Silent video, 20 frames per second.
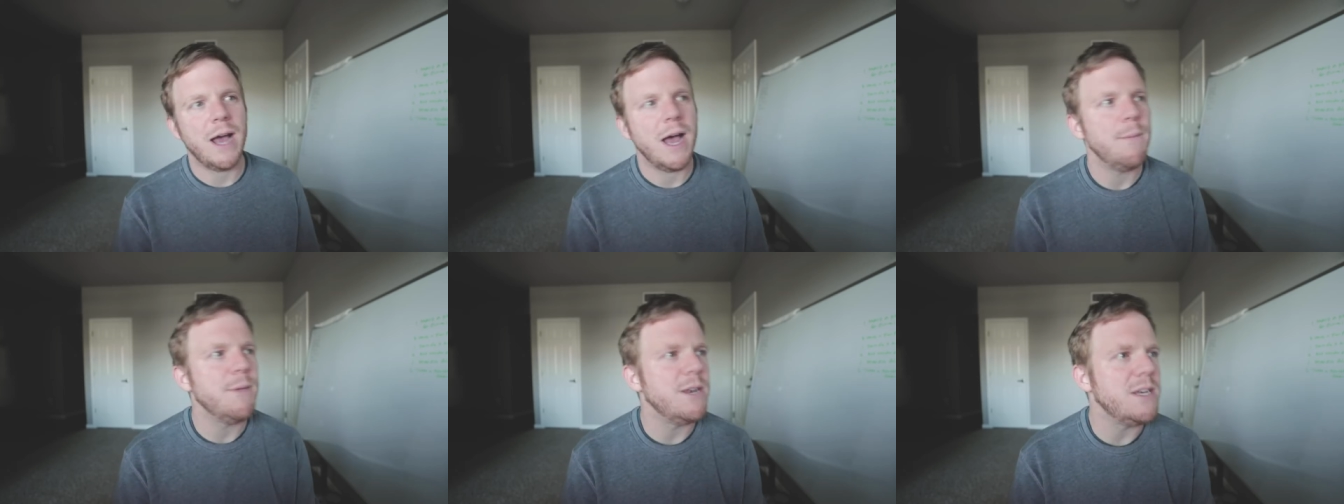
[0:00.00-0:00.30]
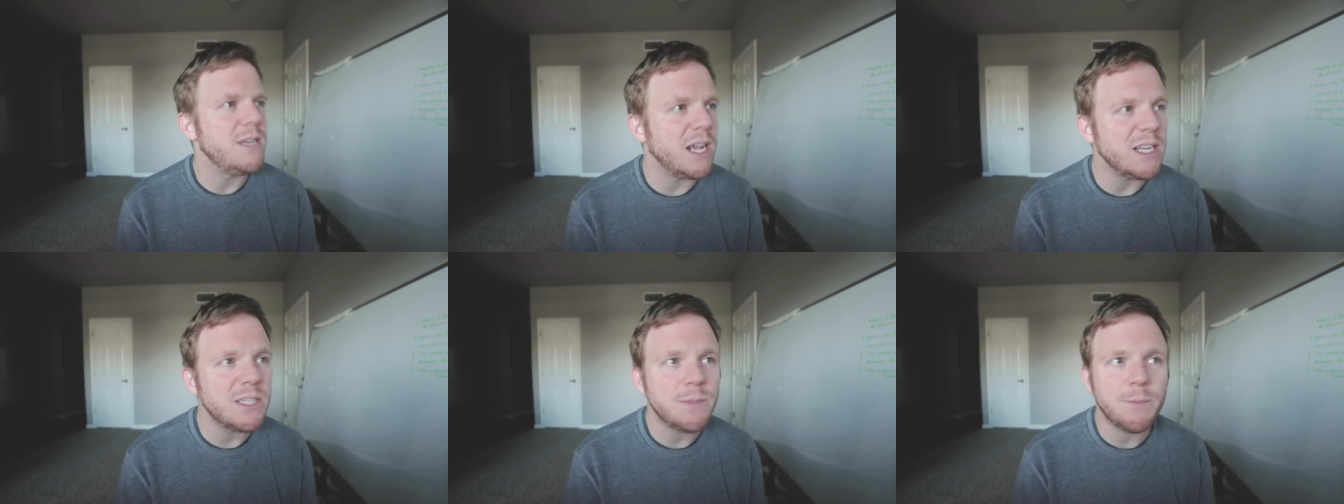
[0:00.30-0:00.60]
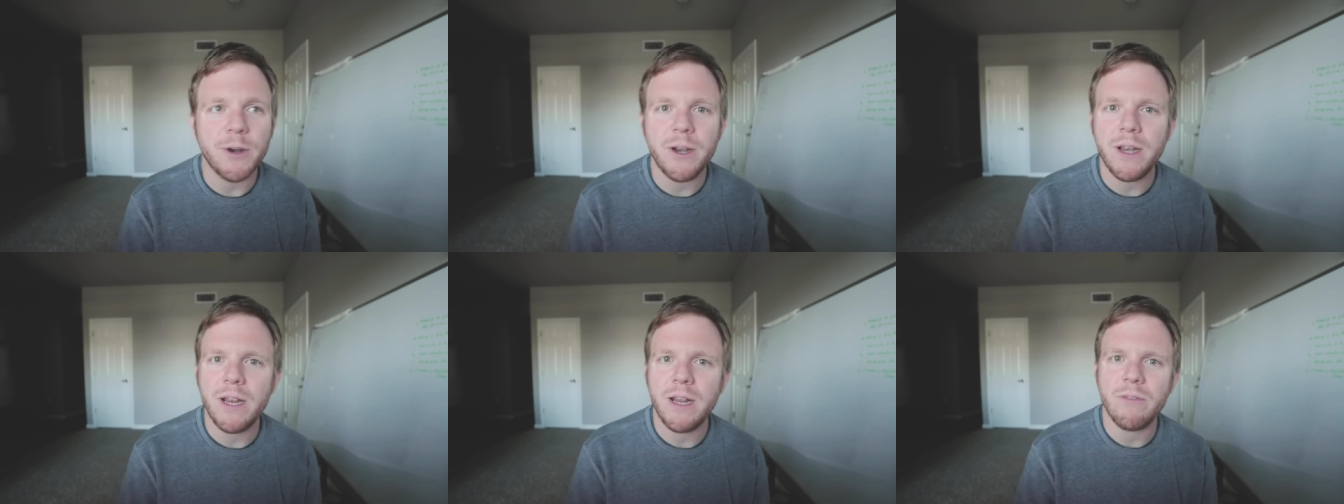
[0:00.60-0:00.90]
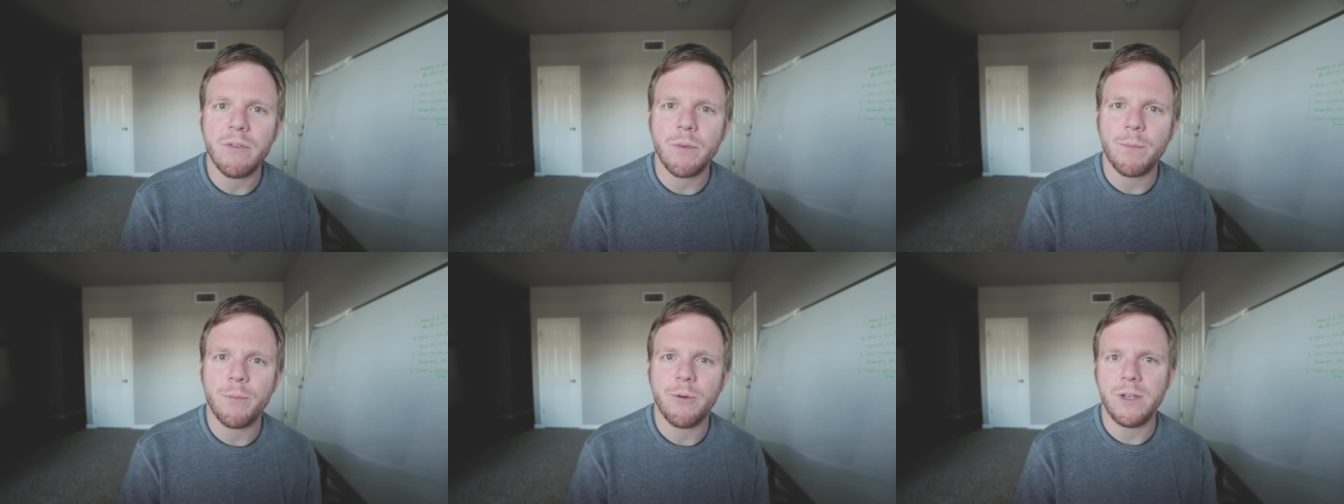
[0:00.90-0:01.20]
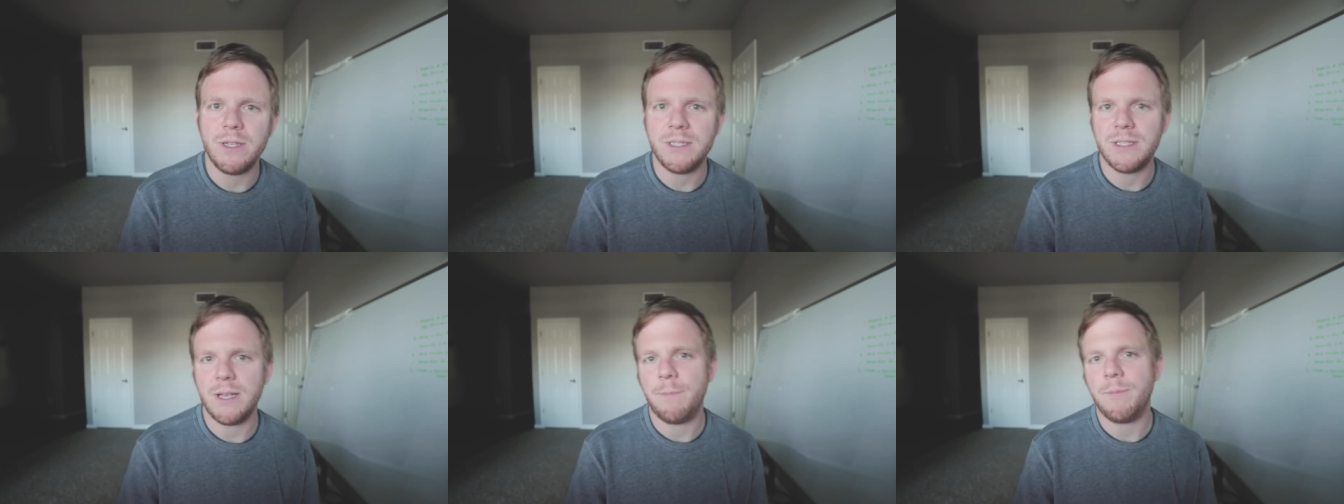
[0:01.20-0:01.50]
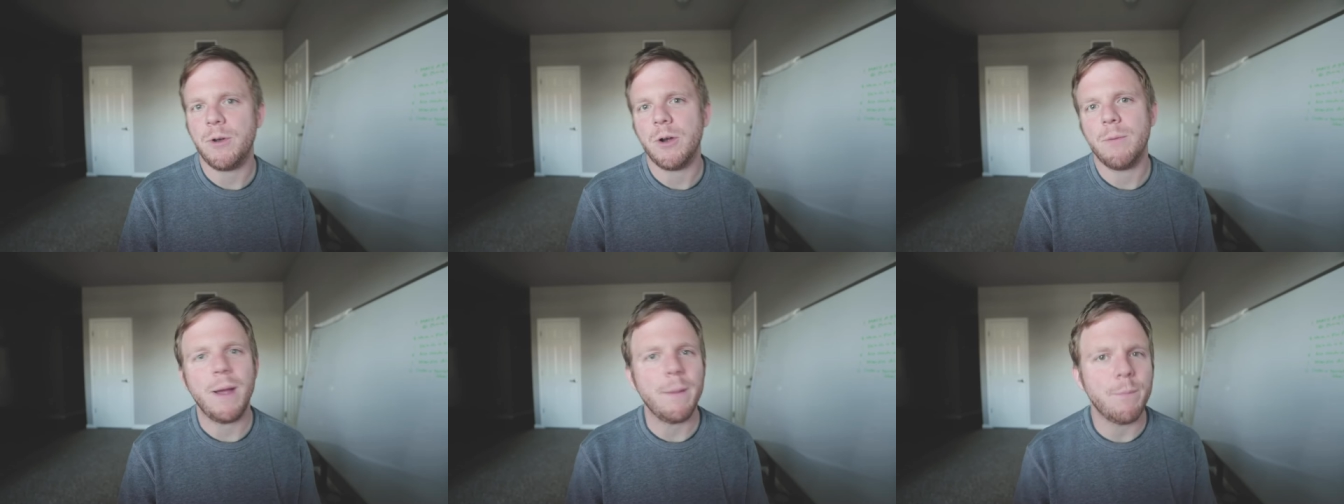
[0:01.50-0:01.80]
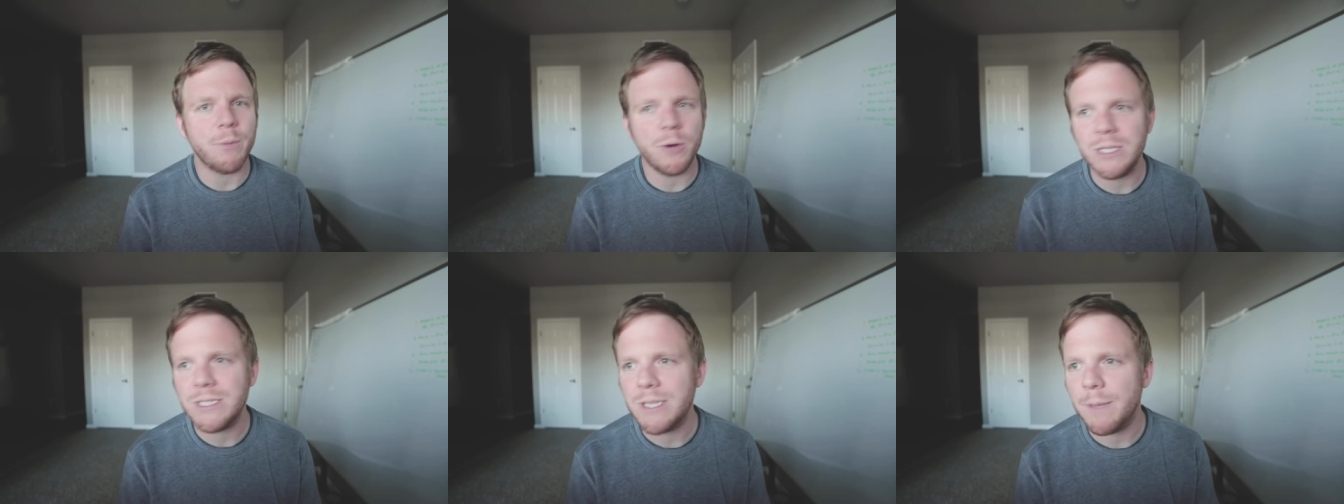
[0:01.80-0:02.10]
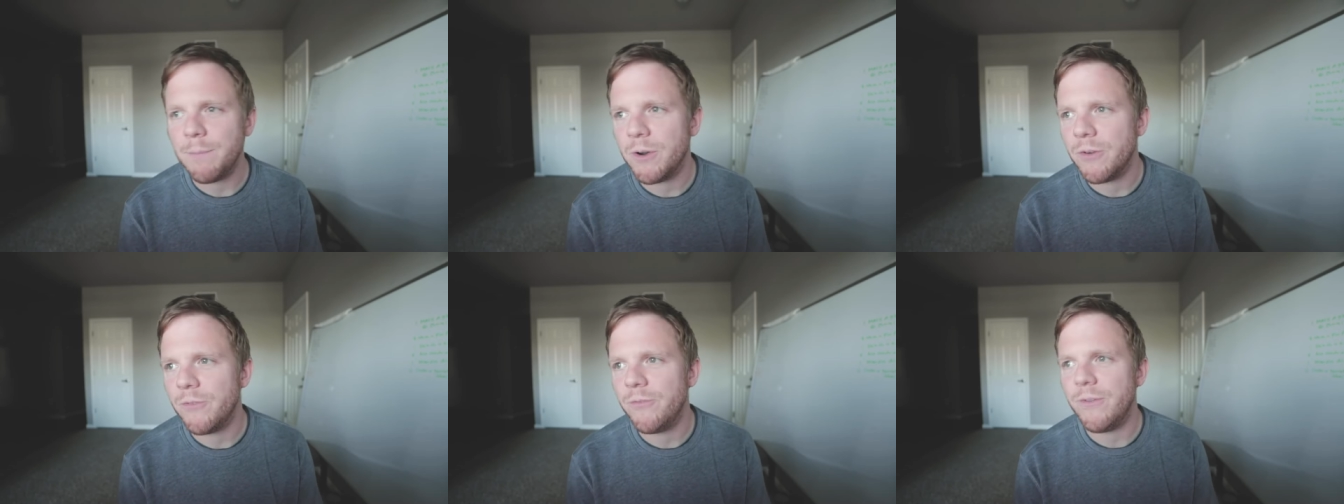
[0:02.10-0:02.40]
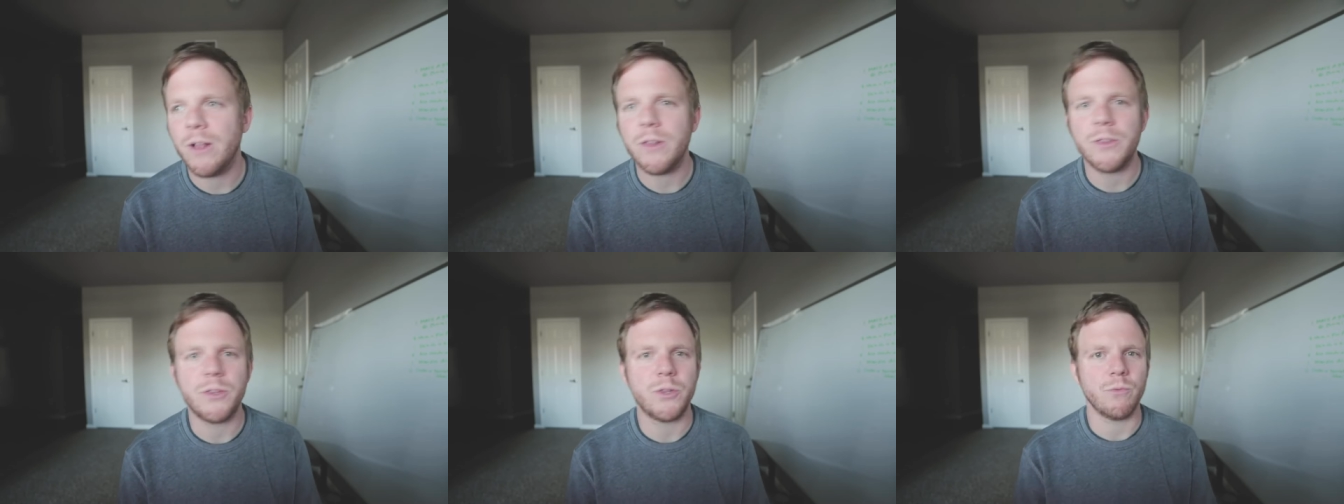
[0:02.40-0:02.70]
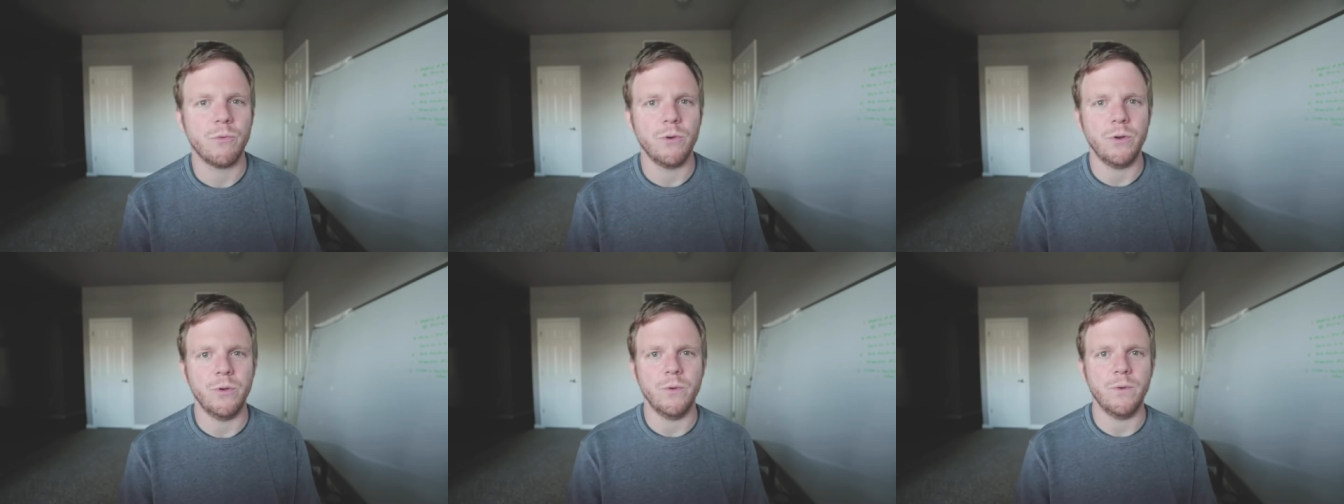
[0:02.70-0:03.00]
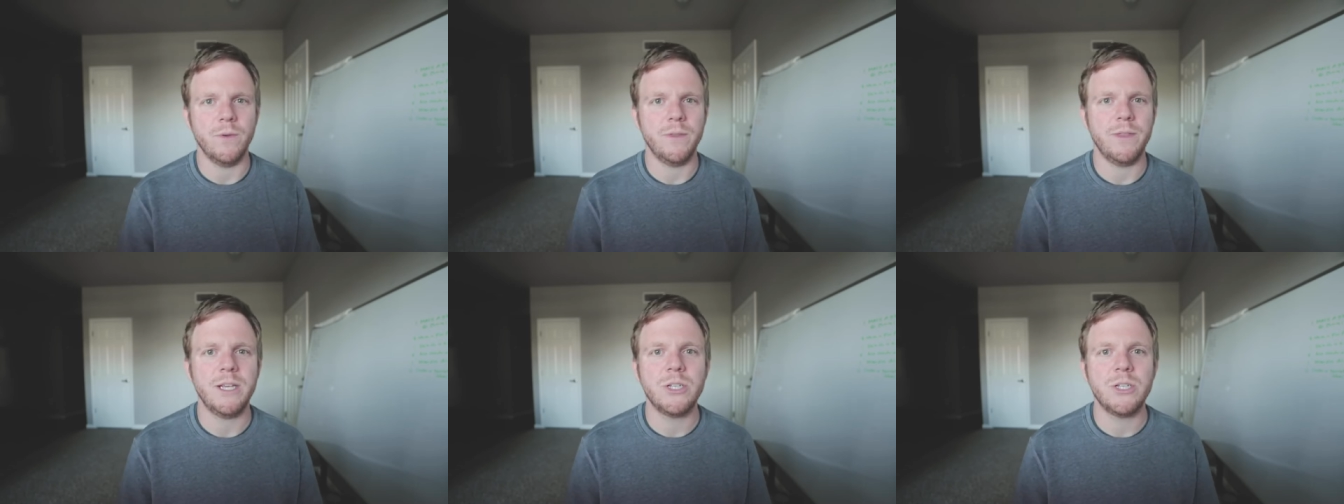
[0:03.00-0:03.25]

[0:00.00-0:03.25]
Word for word: I'm in desperate need of a preceptor. My preceptor fell through.